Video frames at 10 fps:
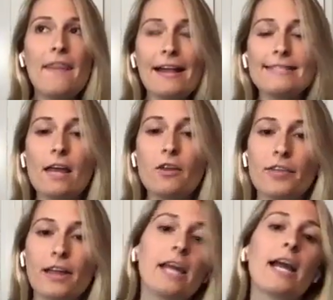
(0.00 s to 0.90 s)
that's the other
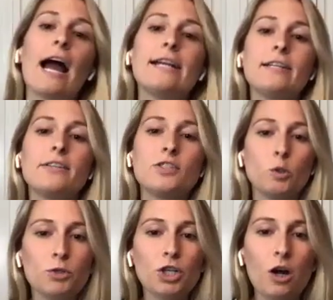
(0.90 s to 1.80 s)
thing. Like I did a
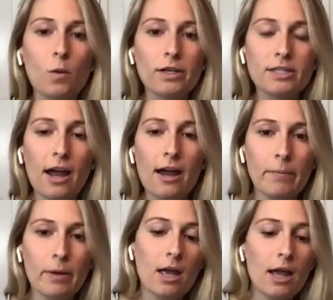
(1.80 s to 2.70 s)
Zoom show one
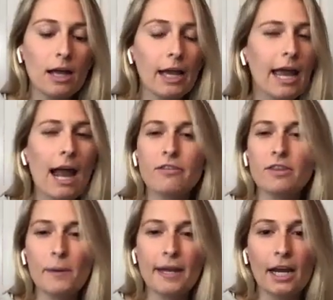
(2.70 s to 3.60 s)
time, like kind of in
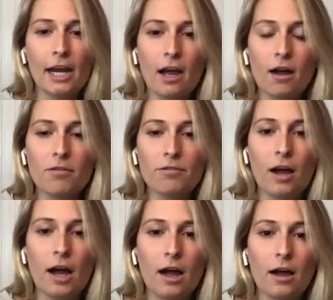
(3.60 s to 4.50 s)
the beginning of
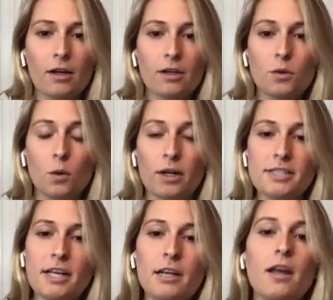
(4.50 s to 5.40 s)

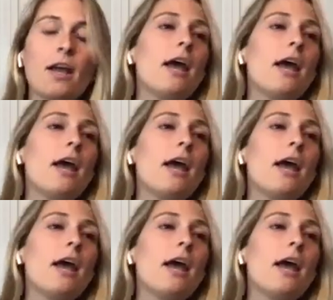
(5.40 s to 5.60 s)
quarantine,